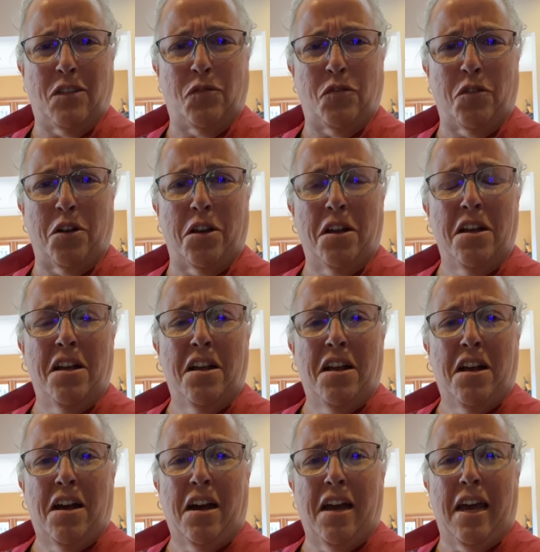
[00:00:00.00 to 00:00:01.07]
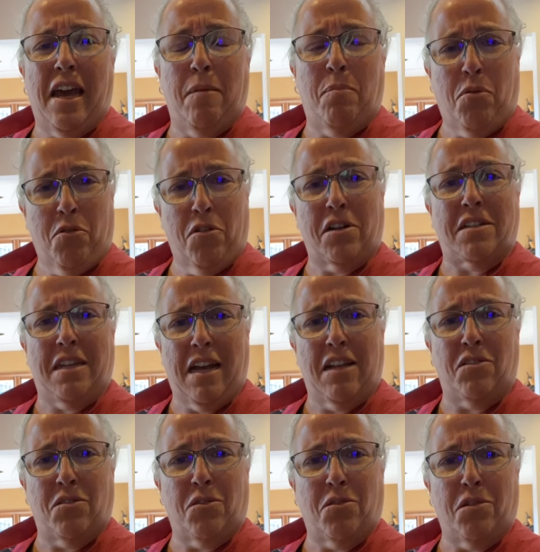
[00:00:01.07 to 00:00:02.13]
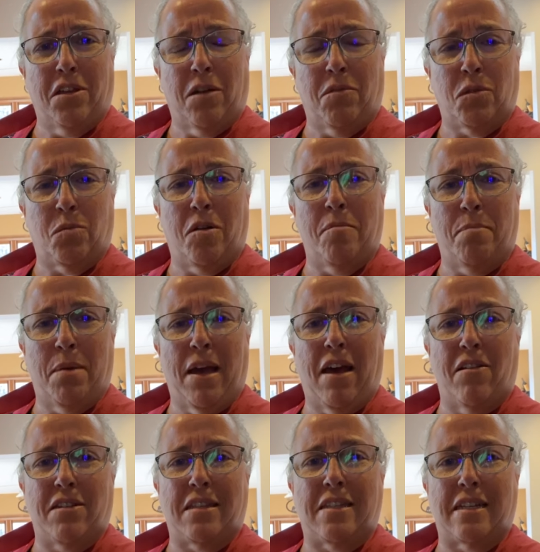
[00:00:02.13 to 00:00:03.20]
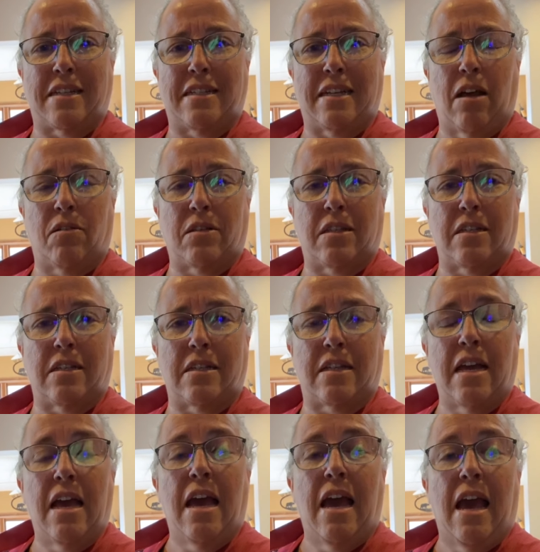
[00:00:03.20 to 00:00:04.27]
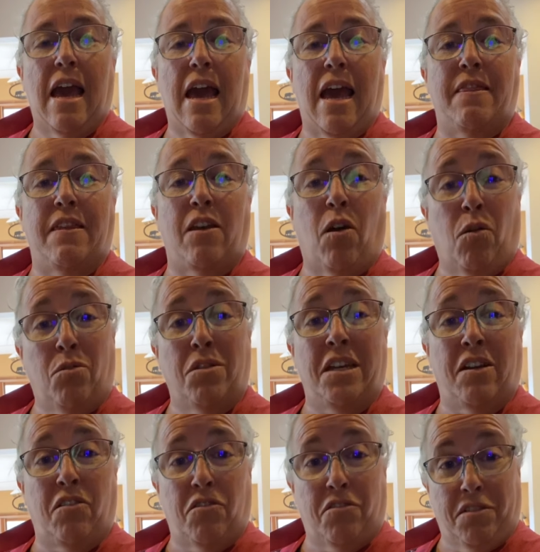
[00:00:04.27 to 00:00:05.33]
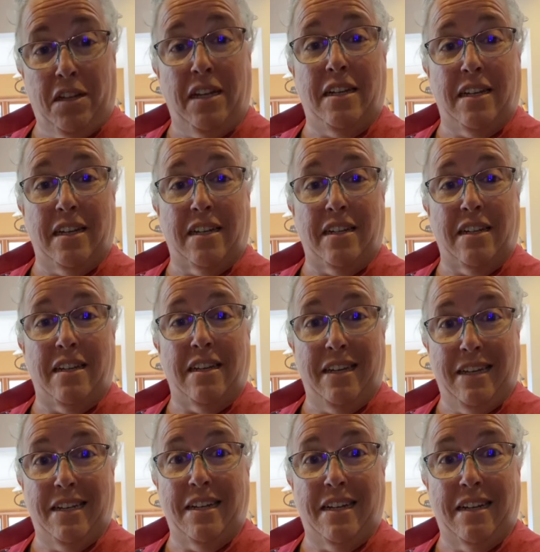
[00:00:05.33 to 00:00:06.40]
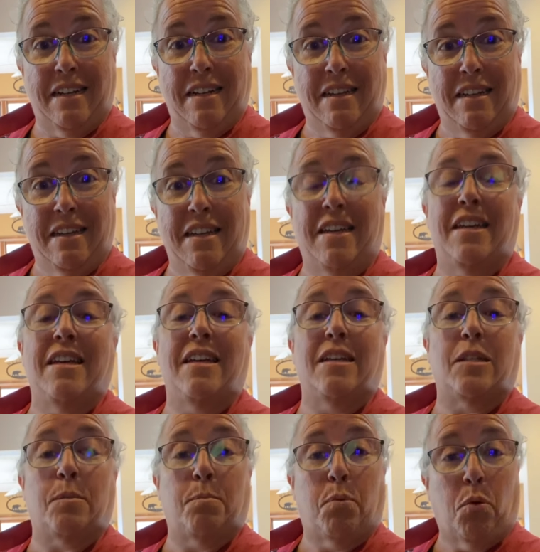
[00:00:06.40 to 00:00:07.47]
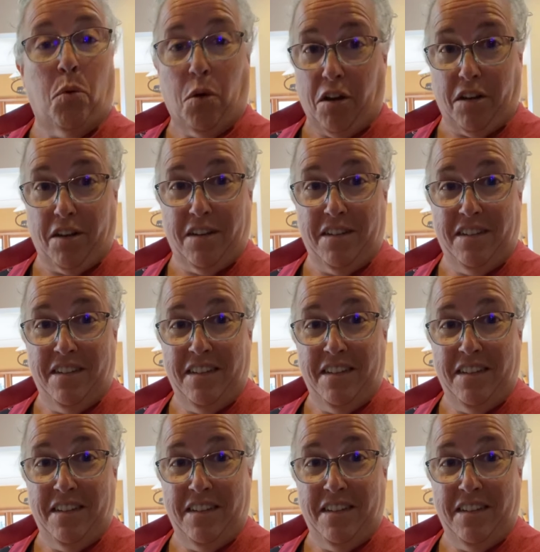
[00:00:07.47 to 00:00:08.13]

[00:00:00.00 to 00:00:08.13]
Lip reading: for a pork tenderloin that was 1 pound, 6 ounces. And the only ingredient in it is pork.